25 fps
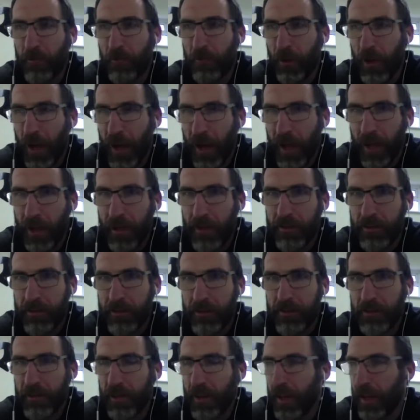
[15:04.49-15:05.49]

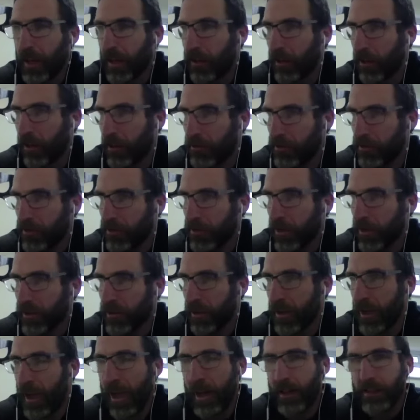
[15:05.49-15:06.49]
players and
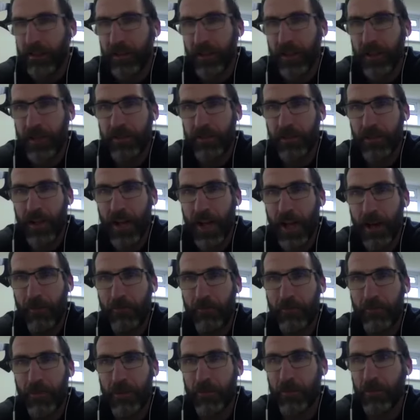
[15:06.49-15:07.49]
coaches and athletes and
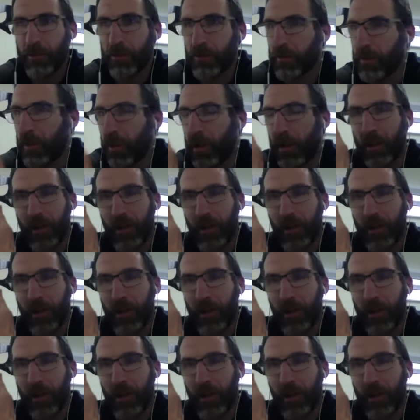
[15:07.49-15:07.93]
help people